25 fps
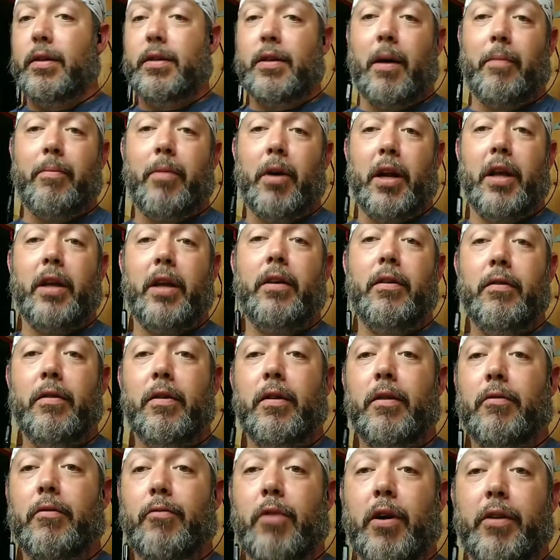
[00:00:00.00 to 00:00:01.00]
somebody,
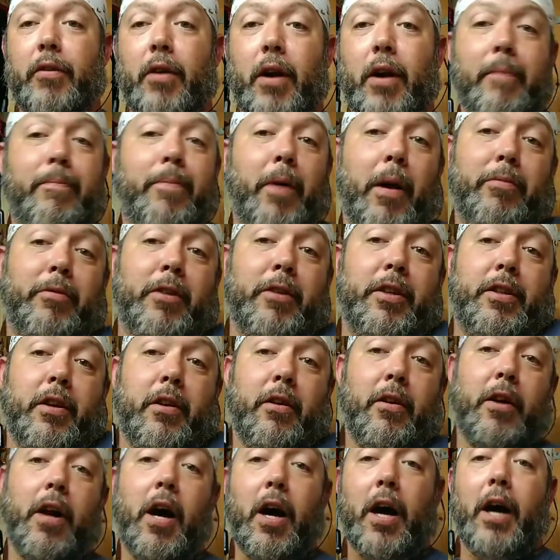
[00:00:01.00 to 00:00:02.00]
whether I
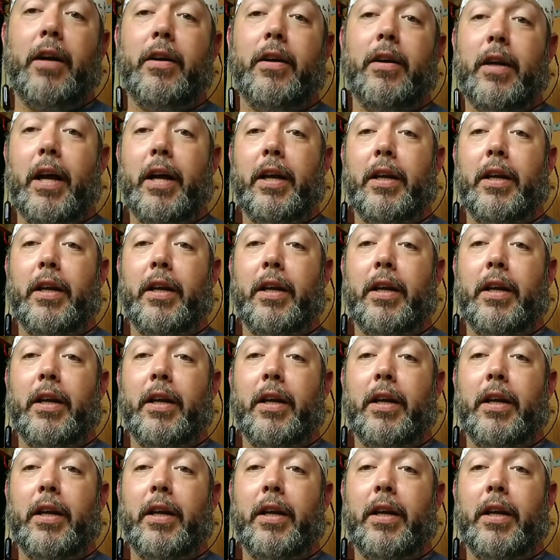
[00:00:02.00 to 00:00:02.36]
publish it or not.